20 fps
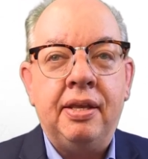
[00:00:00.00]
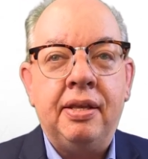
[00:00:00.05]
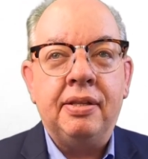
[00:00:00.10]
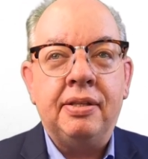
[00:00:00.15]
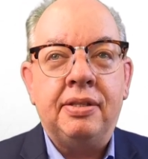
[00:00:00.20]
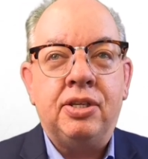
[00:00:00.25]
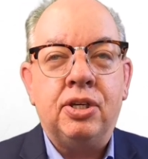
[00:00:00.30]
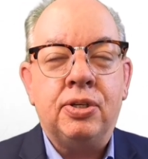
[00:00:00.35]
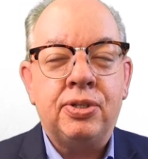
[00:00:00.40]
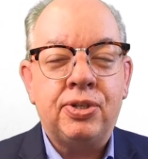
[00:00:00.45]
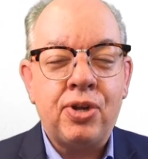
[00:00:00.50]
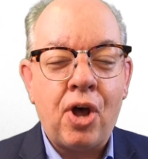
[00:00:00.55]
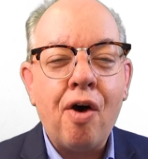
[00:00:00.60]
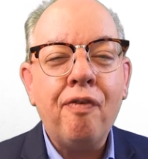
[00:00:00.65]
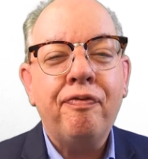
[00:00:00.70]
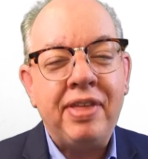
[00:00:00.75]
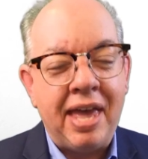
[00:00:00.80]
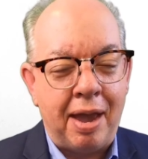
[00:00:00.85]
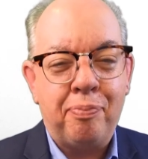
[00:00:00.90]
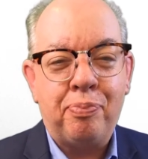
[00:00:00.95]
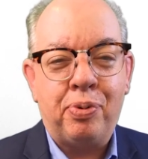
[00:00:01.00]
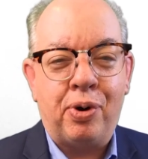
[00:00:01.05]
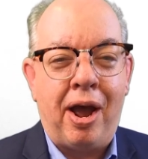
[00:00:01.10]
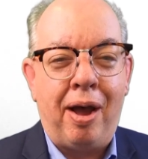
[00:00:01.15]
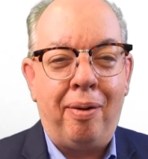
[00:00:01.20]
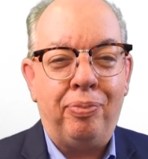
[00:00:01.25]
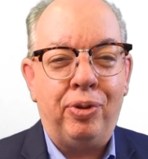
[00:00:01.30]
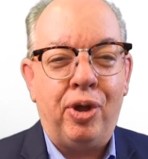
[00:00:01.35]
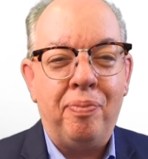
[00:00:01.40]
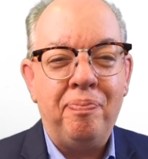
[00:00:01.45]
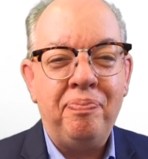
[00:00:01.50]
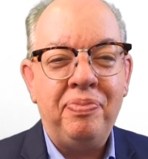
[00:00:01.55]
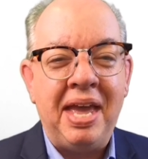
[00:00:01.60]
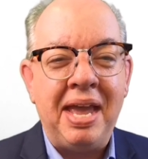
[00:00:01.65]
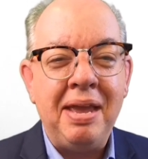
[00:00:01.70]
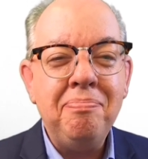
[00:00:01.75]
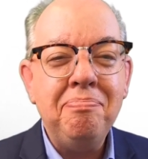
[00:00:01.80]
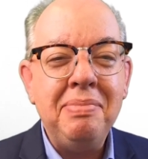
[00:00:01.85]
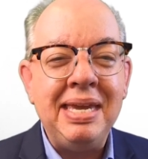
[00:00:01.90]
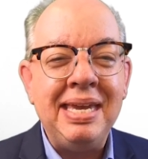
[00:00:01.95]
to solve that problem,
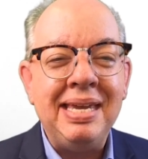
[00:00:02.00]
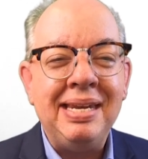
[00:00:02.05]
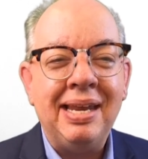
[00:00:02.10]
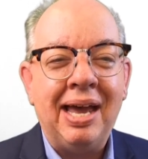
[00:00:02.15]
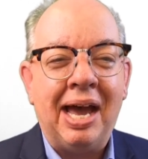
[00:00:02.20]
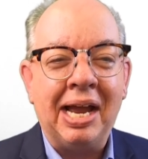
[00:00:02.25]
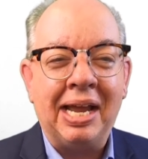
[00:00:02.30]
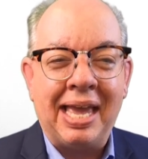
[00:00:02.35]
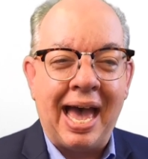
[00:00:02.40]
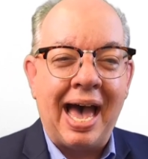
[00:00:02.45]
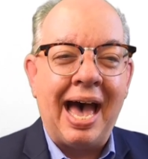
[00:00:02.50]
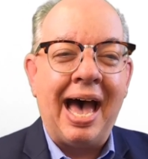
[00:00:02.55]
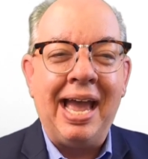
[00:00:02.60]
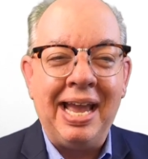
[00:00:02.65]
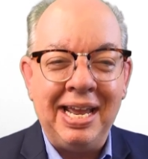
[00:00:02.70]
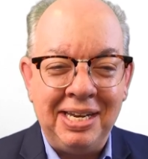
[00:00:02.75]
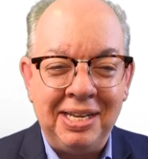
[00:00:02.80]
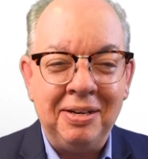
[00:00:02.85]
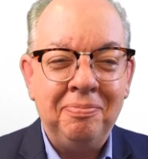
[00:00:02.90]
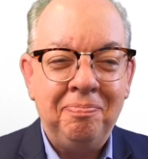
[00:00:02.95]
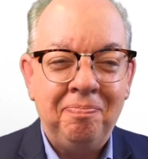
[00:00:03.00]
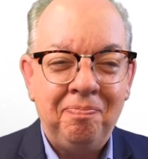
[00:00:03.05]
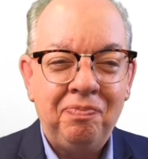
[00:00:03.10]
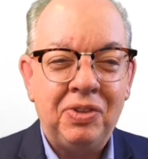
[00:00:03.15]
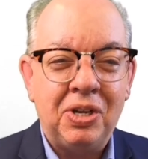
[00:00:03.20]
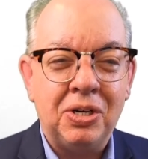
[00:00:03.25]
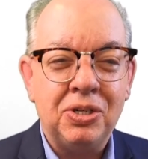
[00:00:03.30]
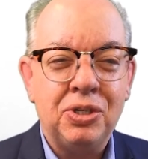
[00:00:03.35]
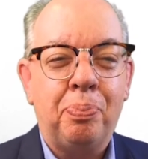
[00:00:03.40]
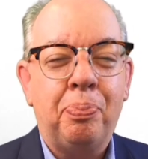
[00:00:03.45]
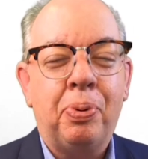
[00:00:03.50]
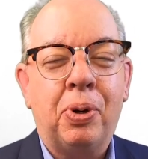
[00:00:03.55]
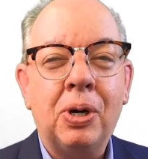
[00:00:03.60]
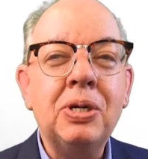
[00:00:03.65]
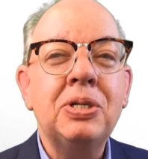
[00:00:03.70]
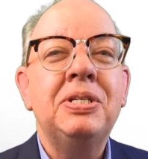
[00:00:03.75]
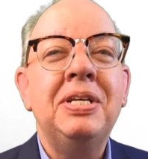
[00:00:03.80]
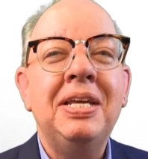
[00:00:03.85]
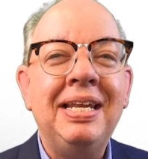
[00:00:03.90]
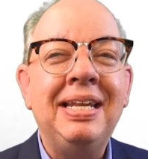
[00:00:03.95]
they meet a guide. There's a
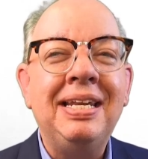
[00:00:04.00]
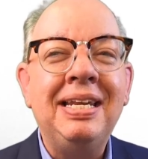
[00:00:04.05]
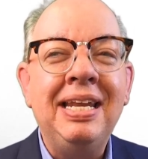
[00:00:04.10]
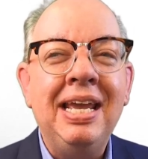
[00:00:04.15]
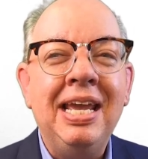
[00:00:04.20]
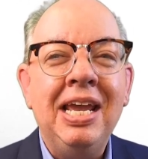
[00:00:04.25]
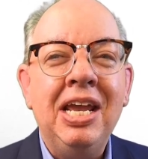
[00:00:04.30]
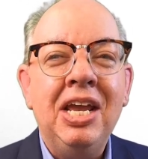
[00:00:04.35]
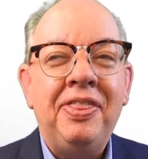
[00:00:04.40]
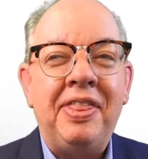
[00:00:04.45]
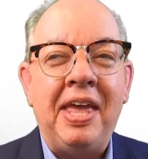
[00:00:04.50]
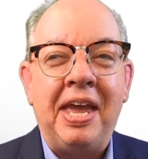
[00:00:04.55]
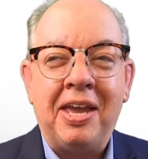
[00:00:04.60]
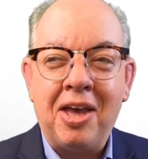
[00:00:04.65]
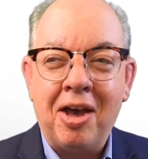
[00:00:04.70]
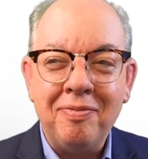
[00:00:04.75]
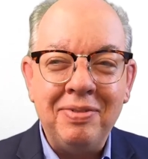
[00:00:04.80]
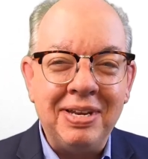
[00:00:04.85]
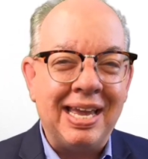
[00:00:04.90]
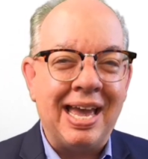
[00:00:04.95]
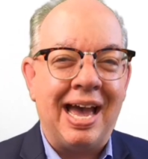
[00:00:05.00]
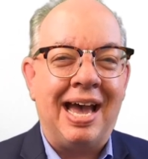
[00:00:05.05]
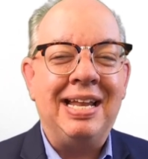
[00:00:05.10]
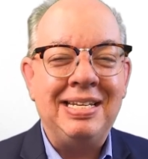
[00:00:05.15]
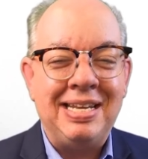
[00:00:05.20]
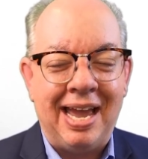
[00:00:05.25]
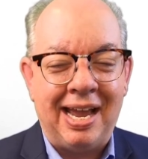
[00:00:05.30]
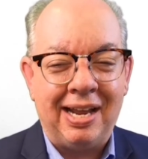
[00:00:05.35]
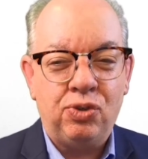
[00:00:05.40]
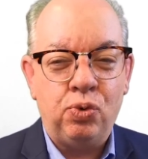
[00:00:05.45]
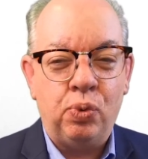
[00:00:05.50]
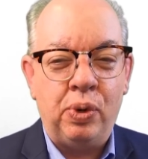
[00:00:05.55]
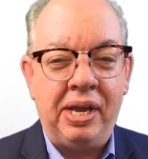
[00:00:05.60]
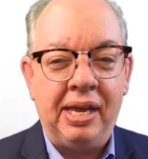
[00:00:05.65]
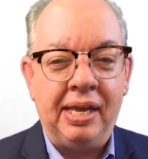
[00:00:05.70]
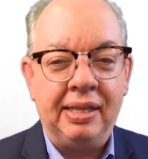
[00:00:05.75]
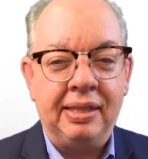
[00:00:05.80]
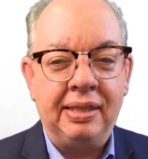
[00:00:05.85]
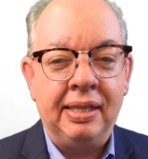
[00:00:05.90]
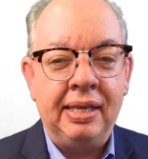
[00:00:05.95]
person they come in contact
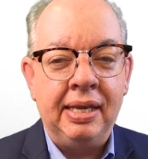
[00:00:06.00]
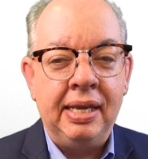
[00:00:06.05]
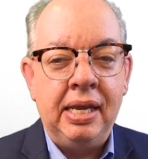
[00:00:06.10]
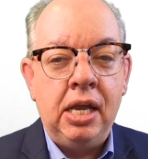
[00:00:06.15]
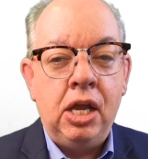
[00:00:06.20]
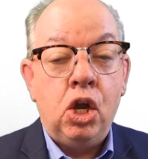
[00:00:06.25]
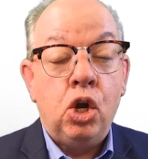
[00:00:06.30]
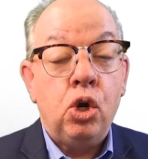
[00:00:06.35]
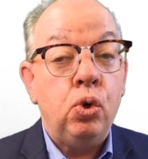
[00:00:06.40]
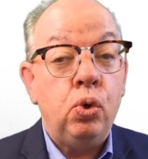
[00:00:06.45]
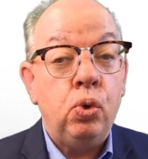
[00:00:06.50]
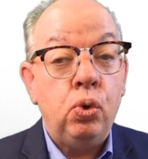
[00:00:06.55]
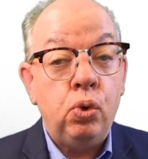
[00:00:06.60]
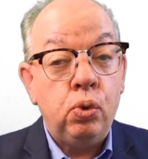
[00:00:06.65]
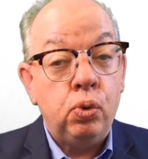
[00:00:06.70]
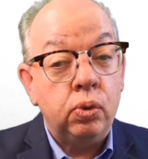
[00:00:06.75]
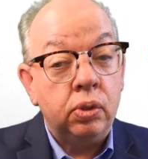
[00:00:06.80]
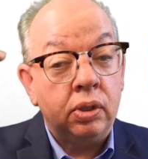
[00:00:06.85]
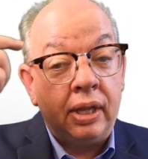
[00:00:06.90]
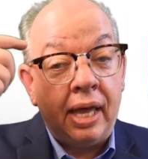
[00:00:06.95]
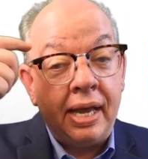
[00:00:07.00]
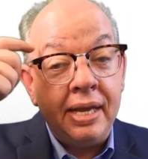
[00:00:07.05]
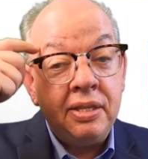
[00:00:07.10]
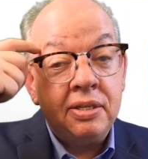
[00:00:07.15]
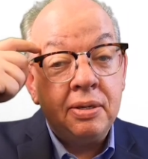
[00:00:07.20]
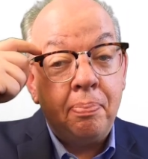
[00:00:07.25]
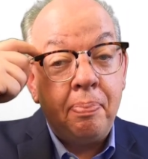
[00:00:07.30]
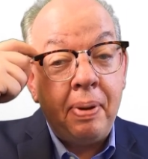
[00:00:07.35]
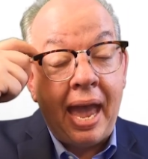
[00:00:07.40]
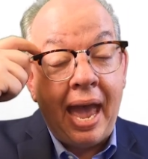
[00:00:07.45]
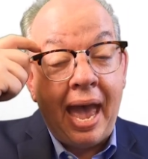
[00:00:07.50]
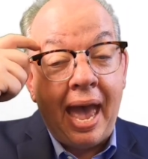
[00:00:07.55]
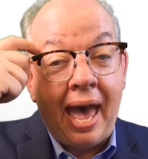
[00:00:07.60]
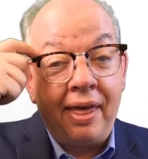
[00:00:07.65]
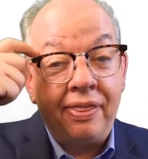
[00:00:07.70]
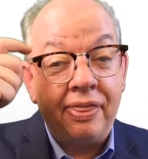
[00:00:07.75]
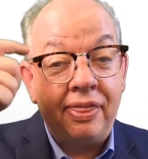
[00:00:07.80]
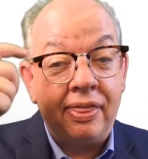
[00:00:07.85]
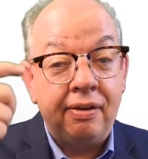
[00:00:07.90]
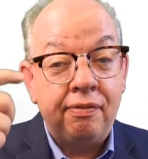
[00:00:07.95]
with who lights a
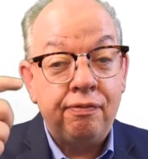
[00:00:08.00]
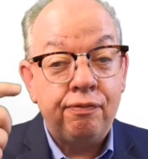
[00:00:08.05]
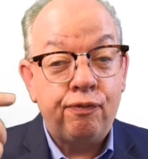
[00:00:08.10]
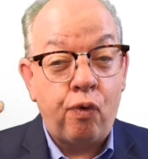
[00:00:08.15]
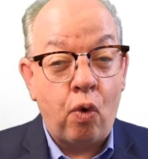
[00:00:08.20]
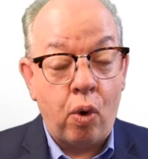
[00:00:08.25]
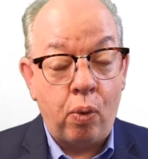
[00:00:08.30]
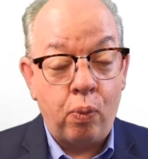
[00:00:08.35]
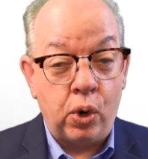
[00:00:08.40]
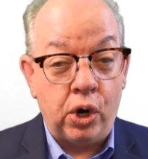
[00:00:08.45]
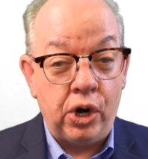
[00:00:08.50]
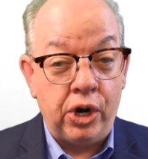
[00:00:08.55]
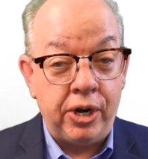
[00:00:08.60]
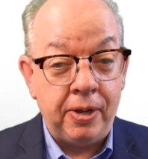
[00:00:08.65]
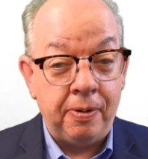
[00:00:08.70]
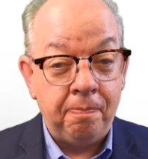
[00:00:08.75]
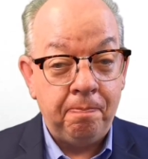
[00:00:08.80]
path forward.